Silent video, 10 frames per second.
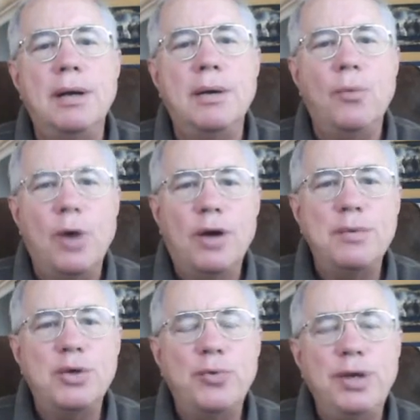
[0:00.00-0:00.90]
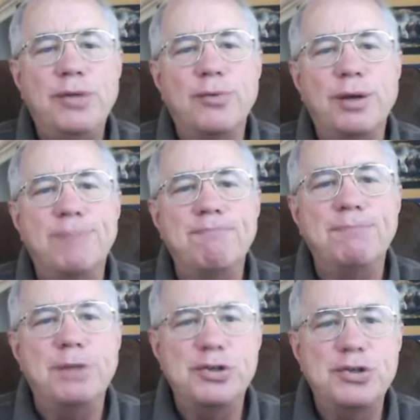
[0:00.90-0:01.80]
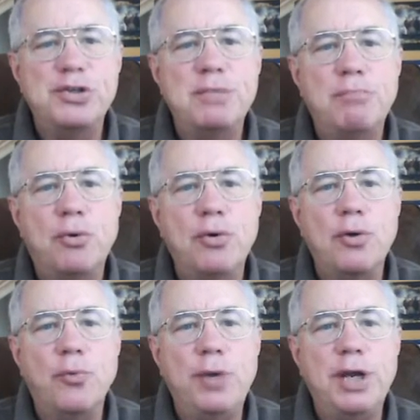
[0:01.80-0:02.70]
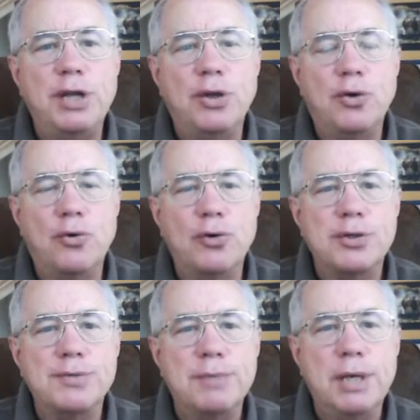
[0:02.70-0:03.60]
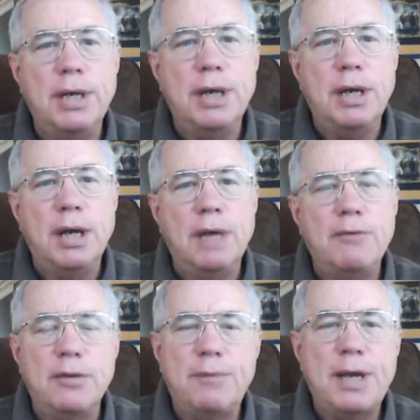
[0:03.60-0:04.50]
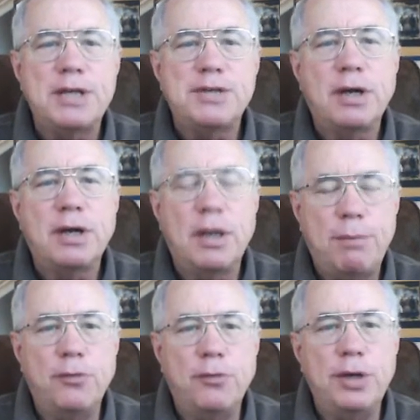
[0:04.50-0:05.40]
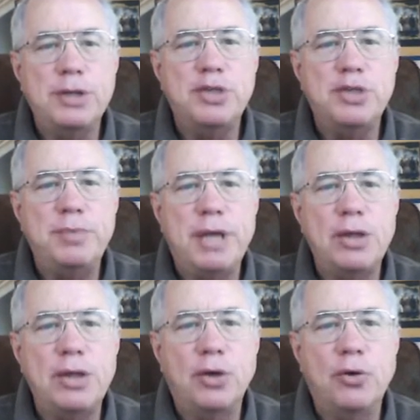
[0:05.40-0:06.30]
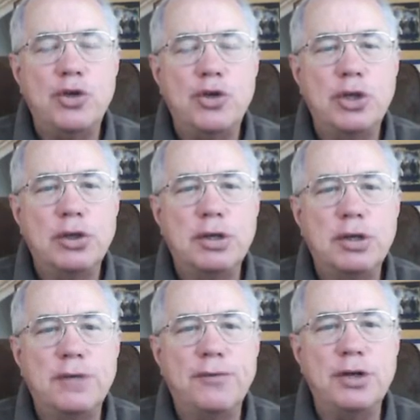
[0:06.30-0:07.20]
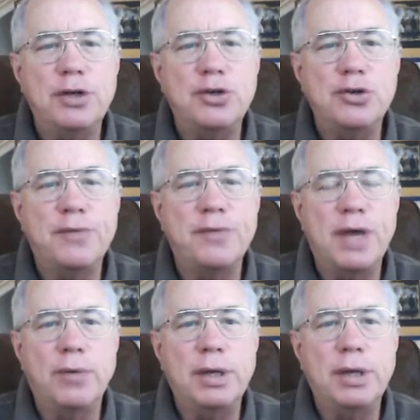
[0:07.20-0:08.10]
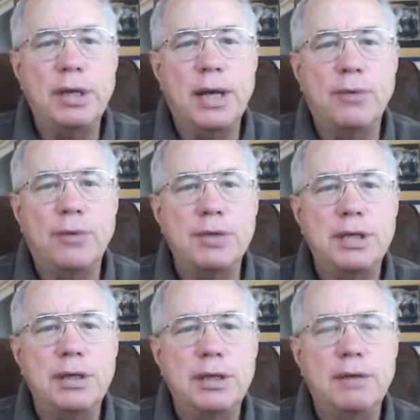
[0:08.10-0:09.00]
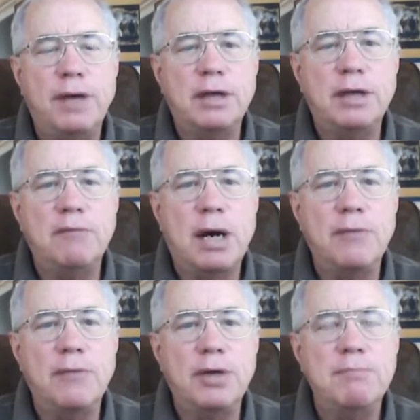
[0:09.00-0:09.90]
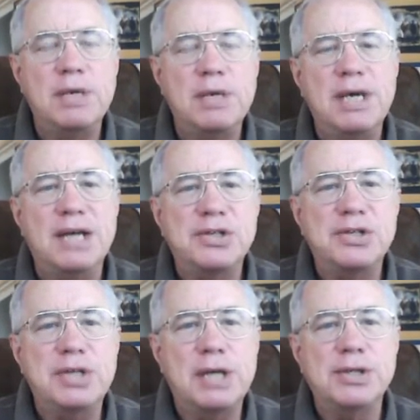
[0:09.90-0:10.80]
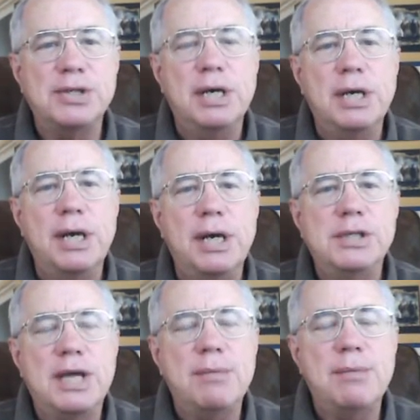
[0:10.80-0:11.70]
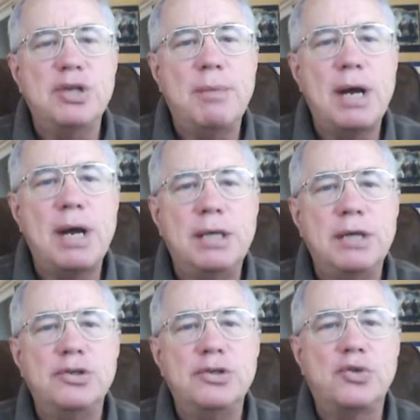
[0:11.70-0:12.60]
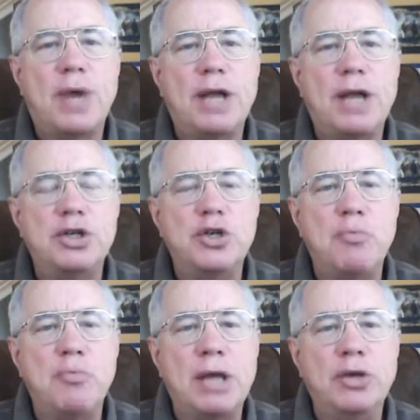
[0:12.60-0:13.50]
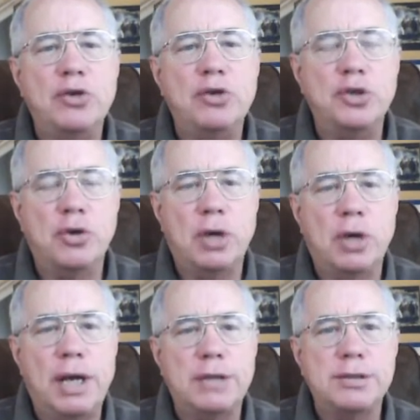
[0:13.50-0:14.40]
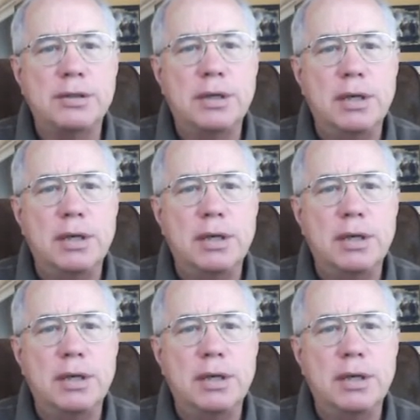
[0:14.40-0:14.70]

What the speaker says: Welcome to week 3. This is an important week in the course. For the past couple of weeks as you began the course, you looked at different issues of equity, inequity, effective poverty, SES, and examined some ideas and strategies you might use in your class.